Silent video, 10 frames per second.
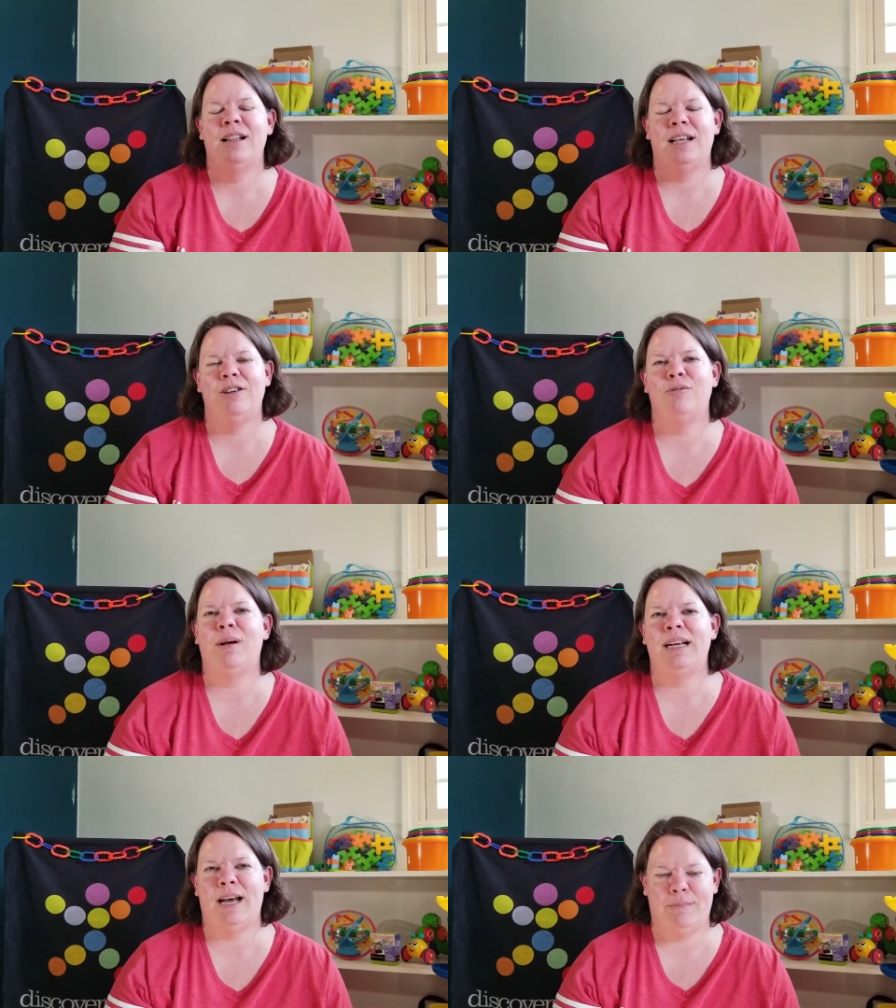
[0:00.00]
that you
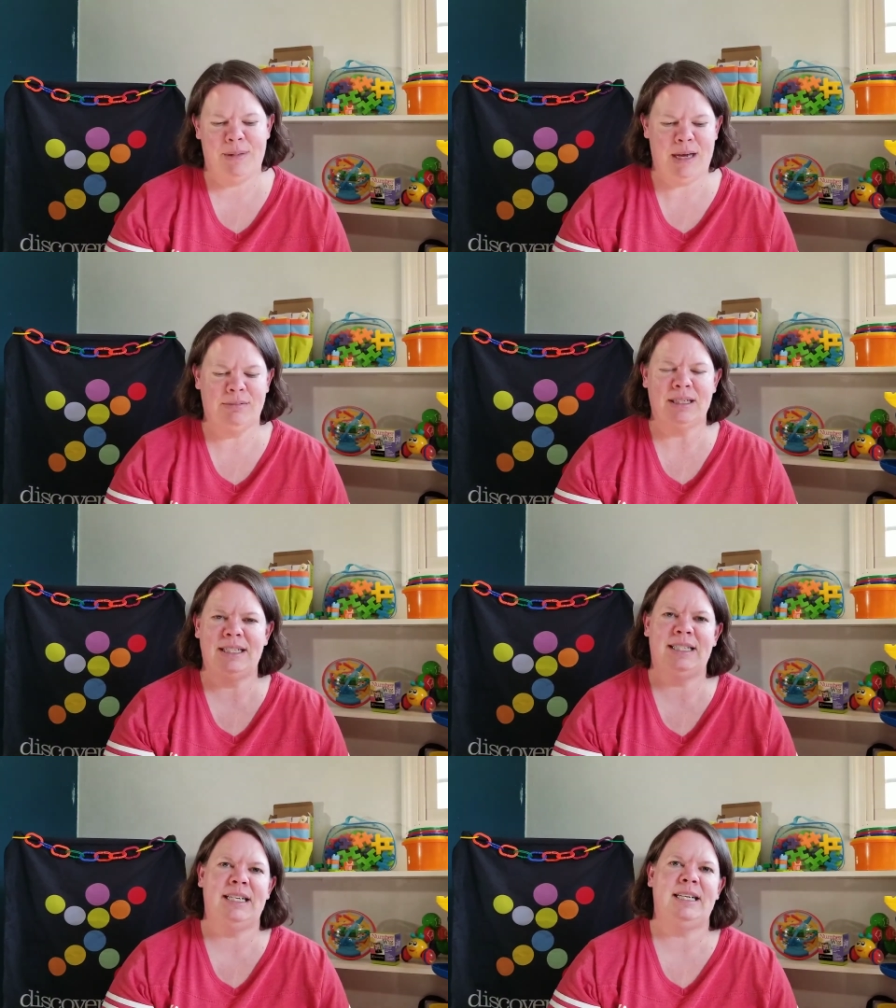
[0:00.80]
might not be able to
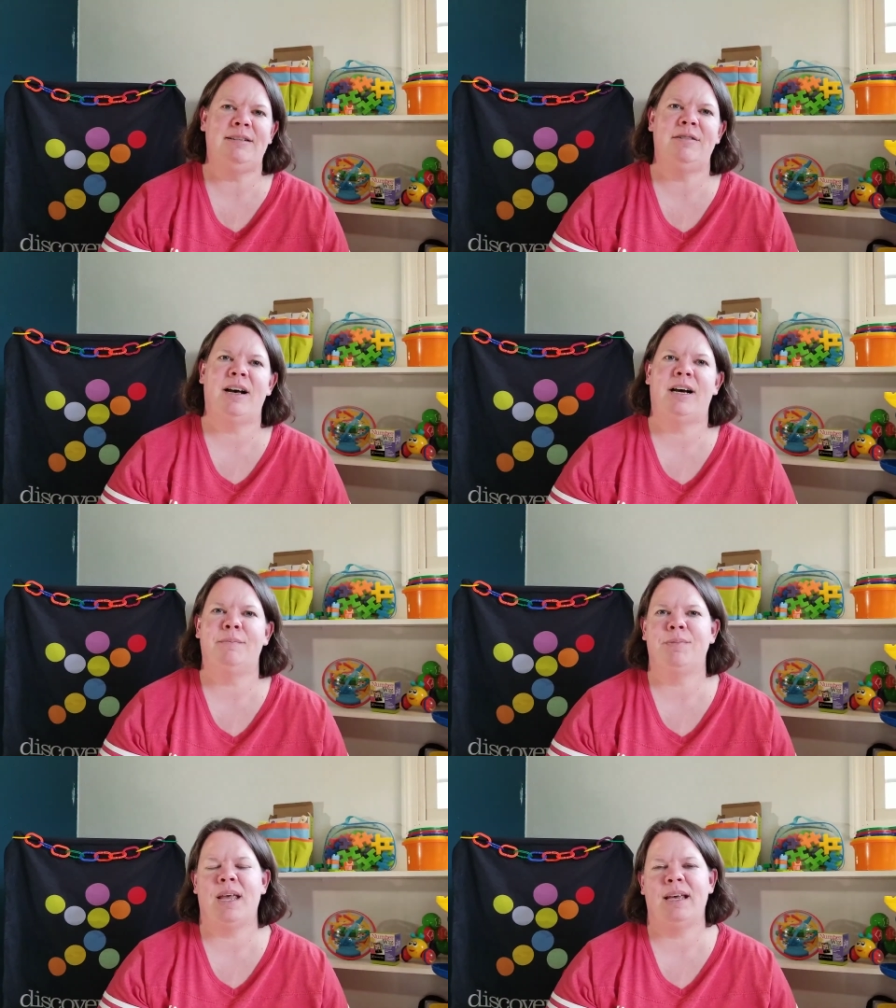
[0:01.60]
see
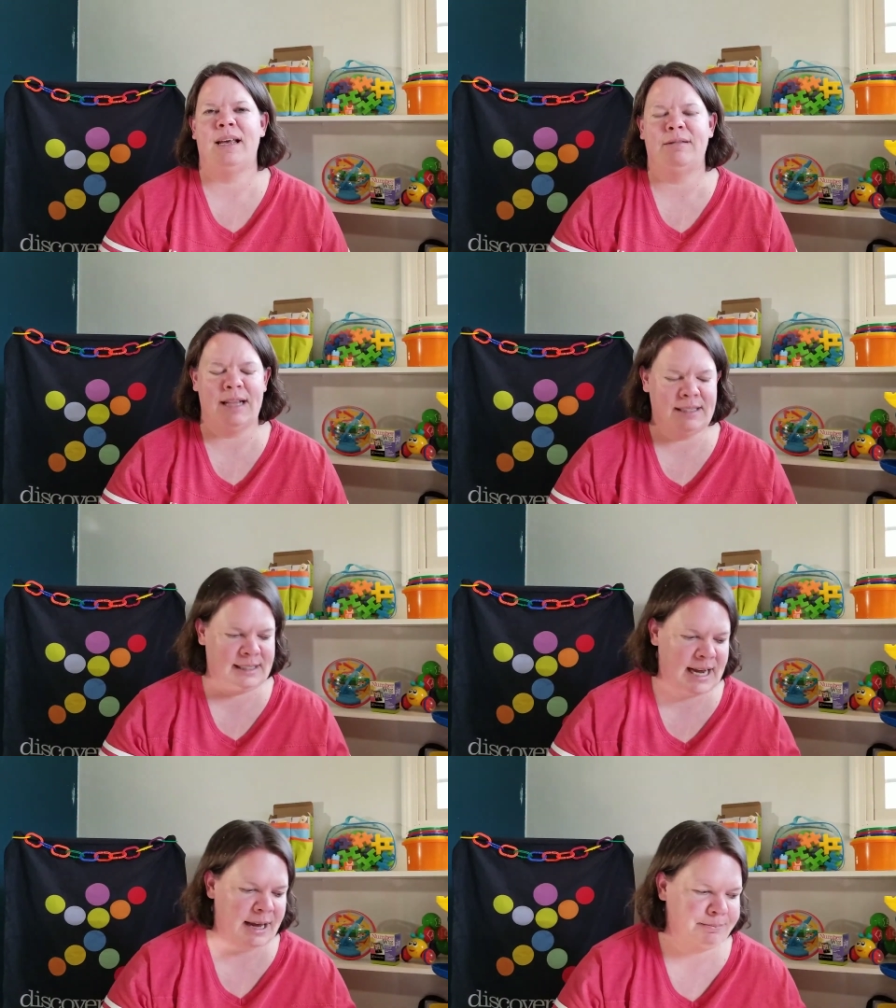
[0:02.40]
at
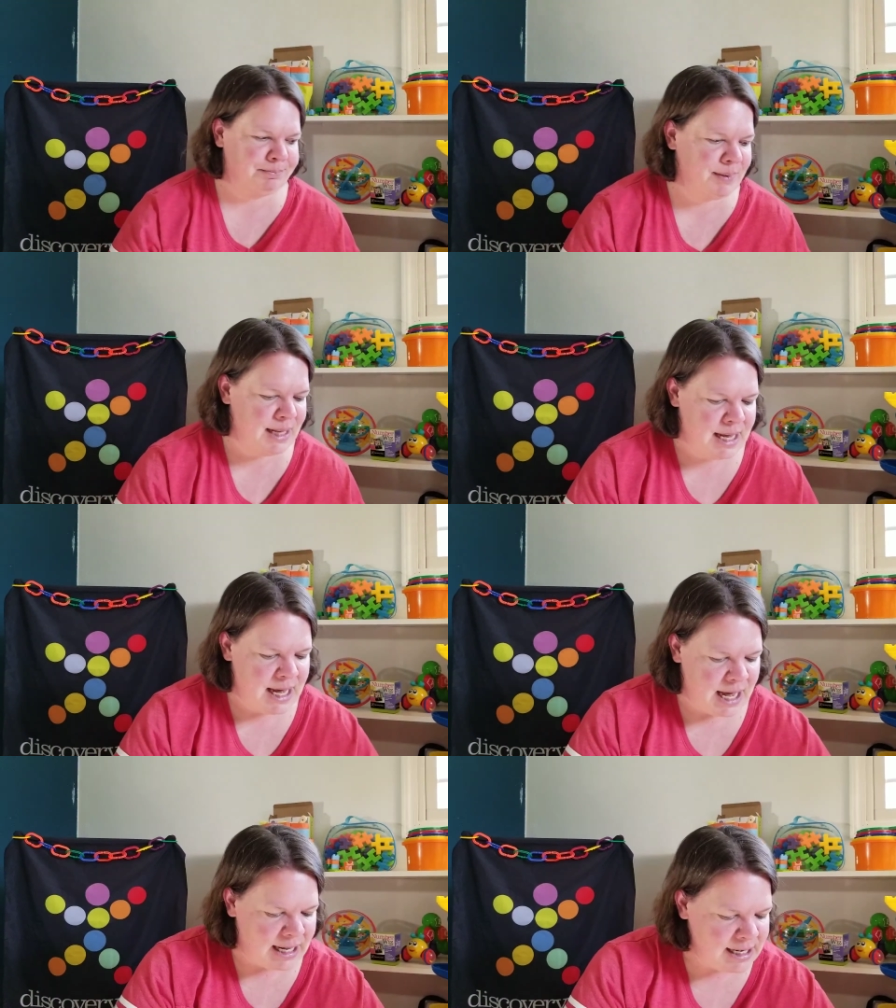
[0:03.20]
this time.
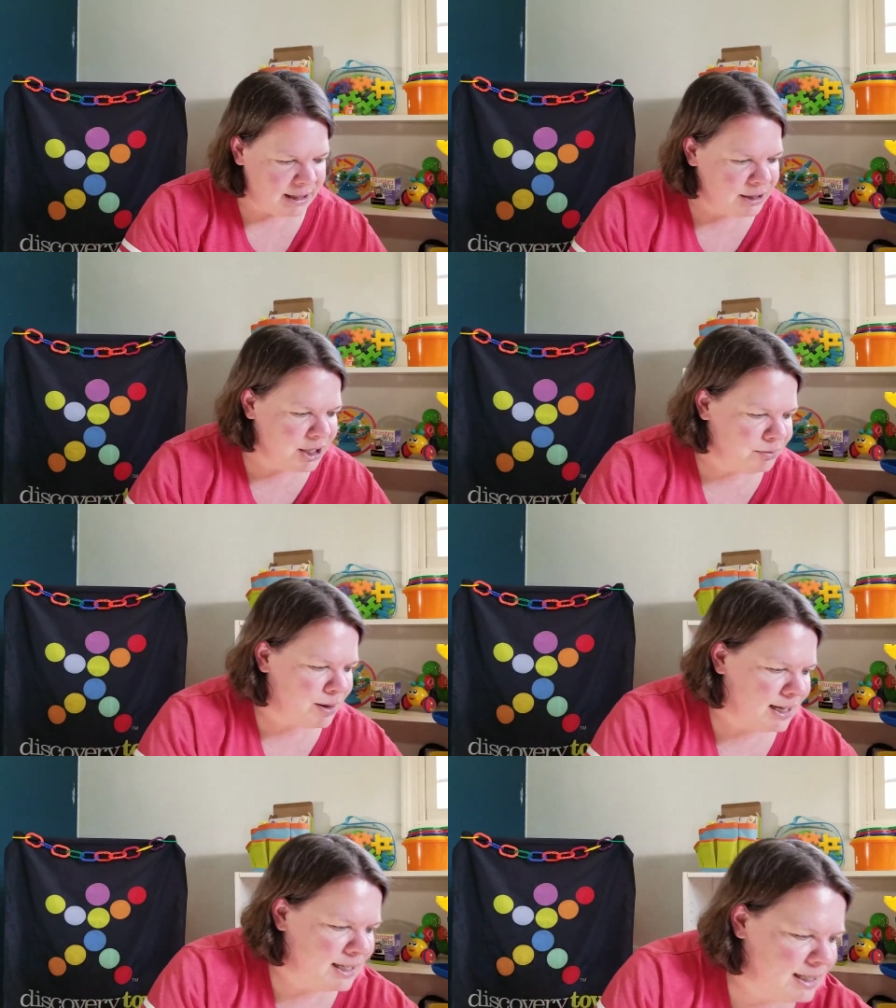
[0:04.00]
Another good one